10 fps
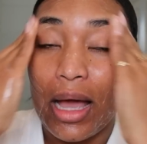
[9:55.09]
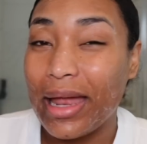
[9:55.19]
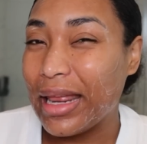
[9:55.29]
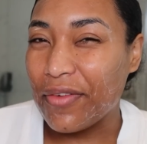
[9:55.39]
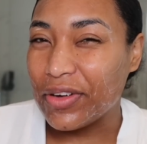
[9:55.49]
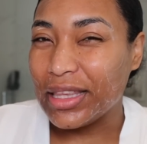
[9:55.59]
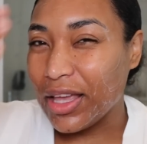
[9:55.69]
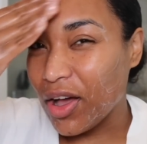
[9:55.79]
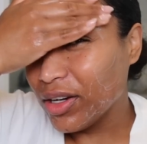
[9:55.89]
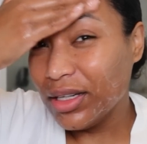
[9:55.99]
I didn't have
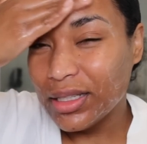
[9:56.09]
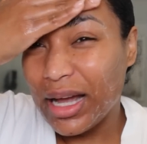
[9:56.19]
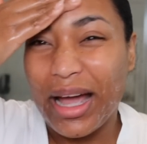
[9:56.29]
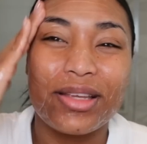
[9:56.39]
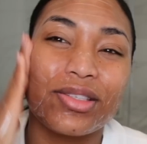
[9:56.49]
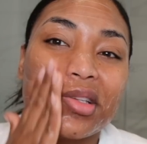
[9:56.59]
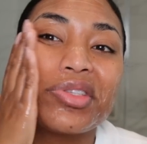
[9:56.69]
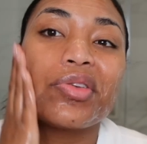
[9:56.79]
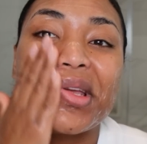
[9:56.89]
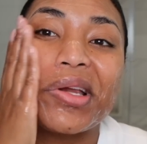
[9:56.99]
anything on. I had a
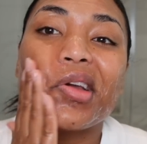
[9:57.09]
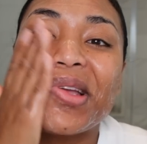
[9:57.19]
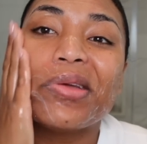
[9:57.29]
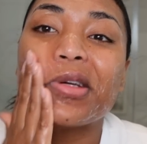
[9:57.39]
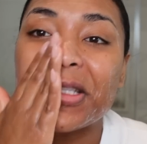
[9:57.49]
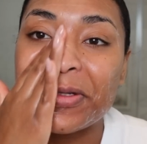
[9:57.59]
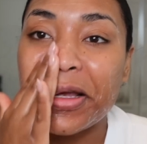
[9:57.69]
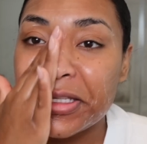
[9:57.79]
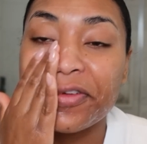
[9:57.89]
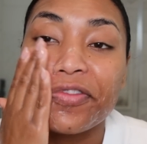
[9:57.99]
sunscreen on,
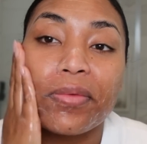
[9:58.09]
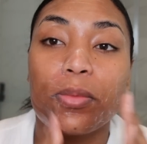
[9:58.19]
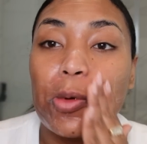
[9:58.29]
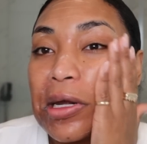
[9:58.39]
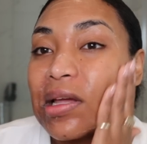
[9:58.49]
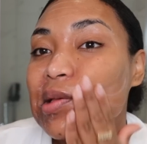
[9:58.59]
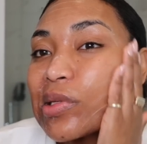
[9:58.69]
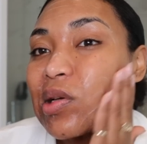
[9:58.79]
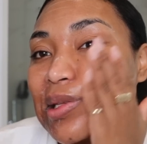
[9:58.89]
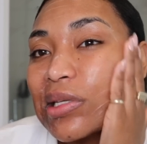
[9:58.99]
moisturizer from the morning.
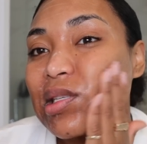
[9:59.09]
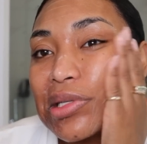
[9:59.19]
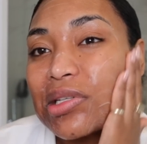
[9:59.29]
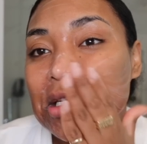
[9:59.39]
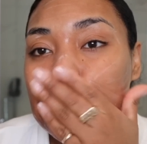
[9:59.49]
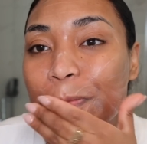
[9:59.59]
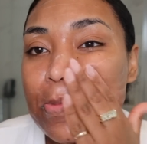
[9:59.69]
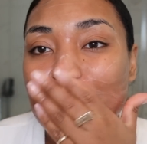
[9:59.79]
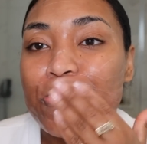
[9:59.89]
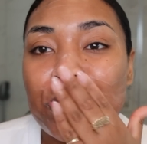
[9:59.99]
So this is just
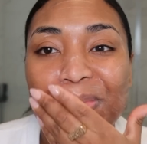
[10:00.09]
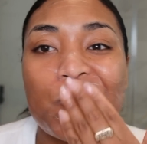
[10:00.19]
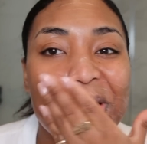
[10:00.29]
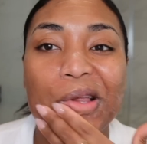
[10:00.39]
a